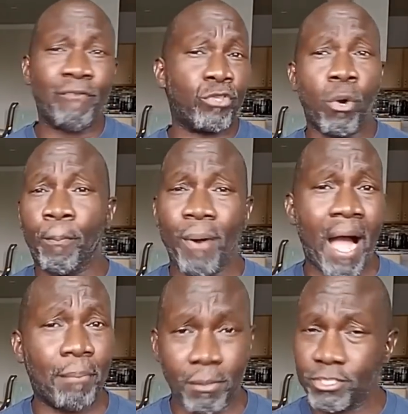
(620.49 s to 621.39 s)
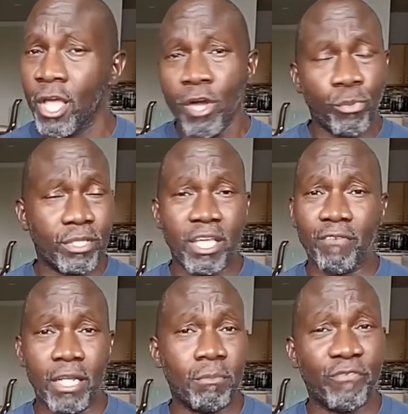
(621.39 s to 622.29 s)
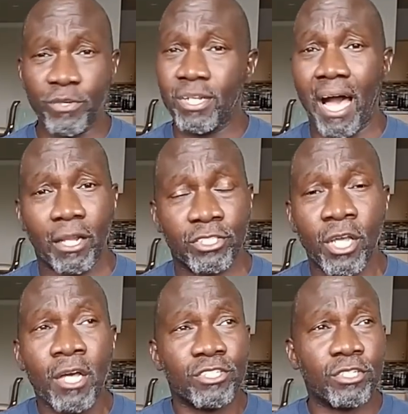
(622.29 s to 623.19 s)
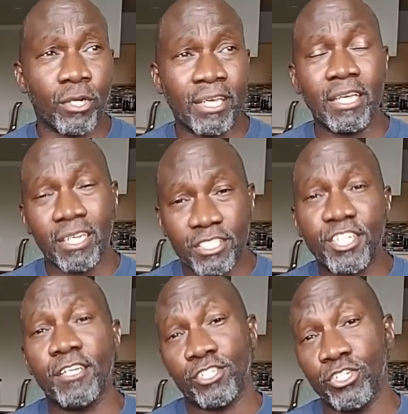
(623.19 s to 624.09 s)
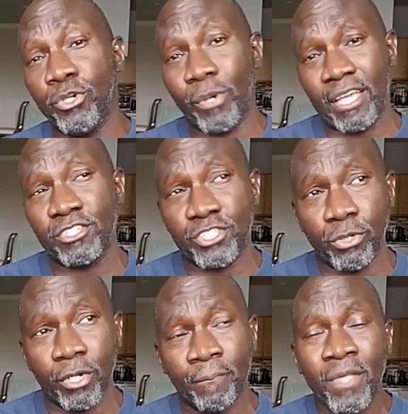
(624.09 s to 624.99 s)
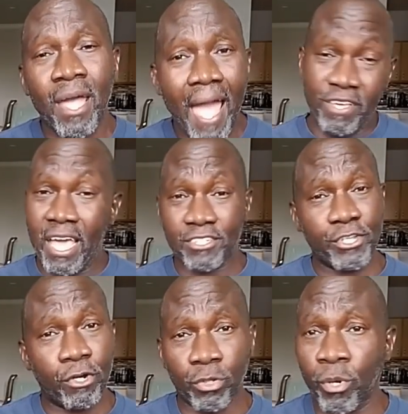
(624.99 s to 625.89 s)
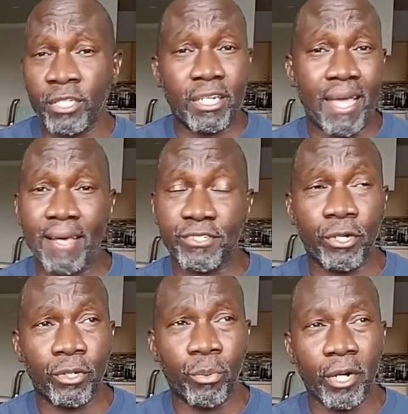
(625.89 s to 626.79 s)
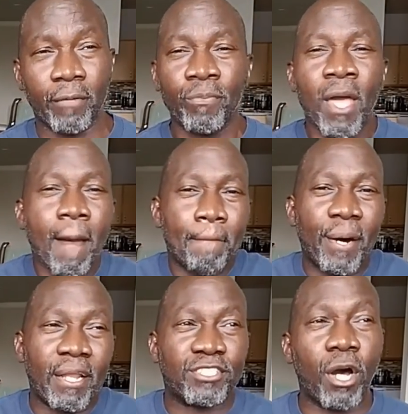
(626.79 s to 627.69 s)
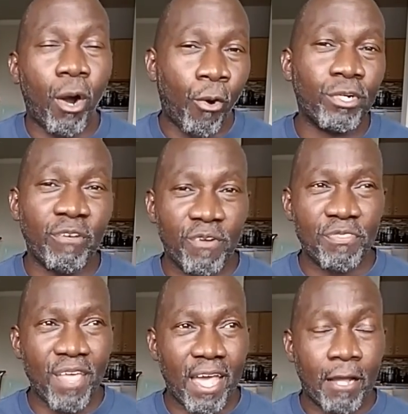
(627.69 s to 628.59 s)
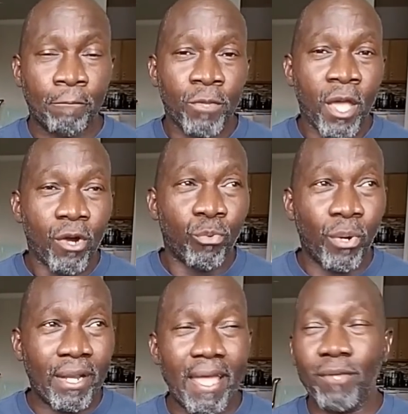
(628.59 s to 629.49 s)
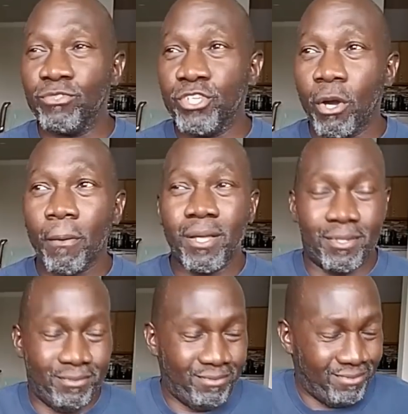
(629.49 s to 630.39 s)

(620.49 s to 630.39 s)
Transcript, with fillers: I have no problems with giving him a few dollars so he can continue to do what he's doing. If he has to go to work, then he has to go to work. But it's a whole different thing when you're...